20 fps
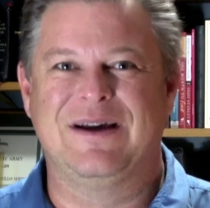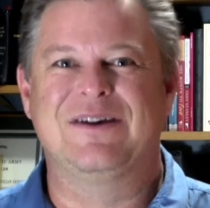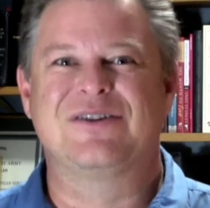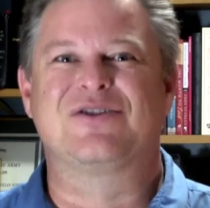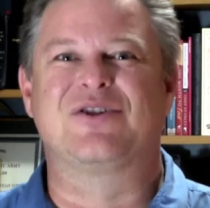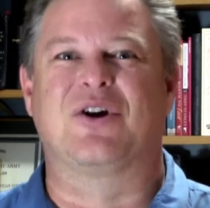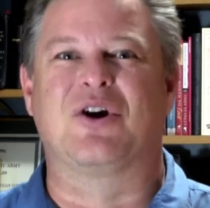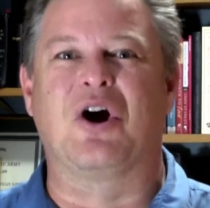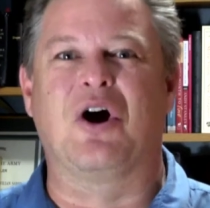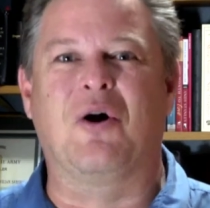
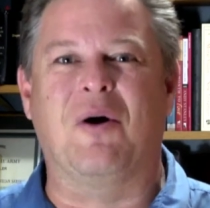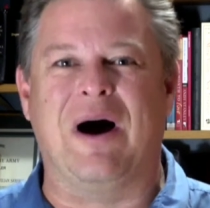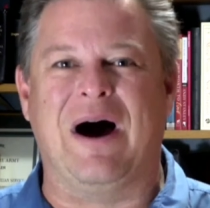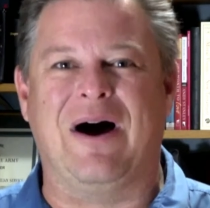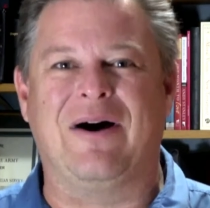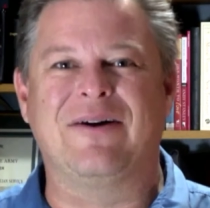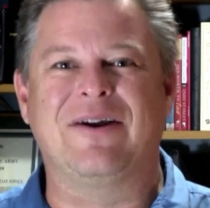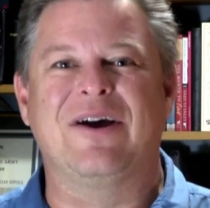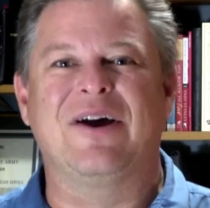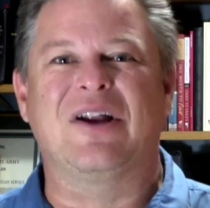So go
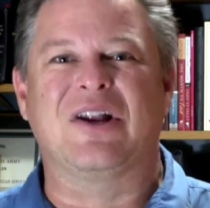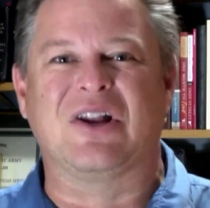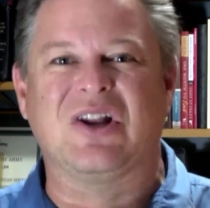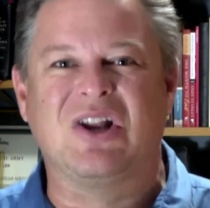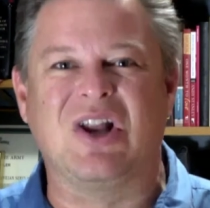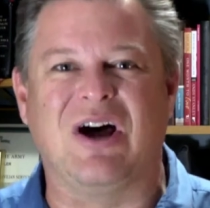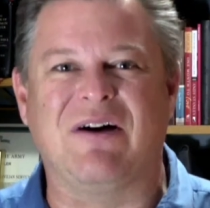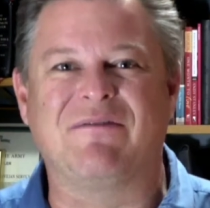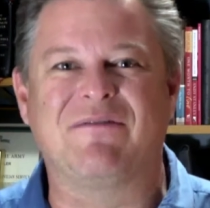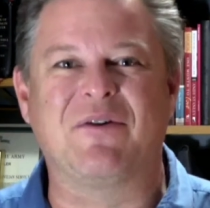out,
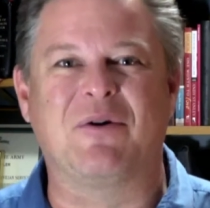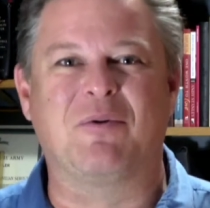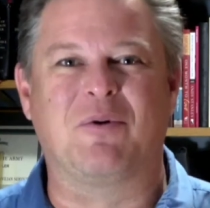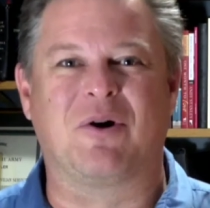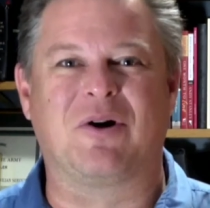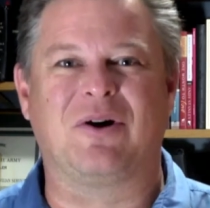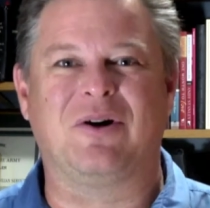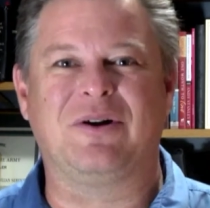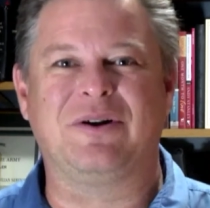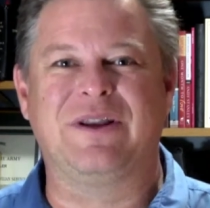love the
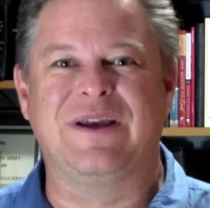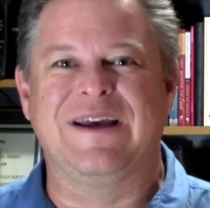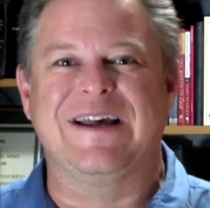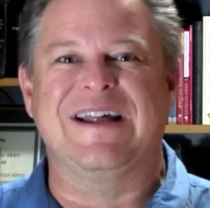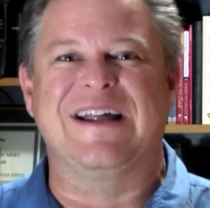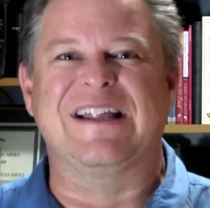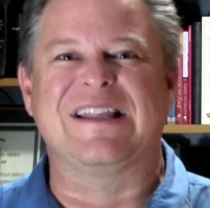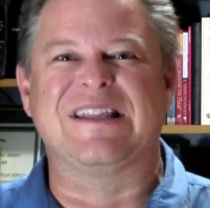world,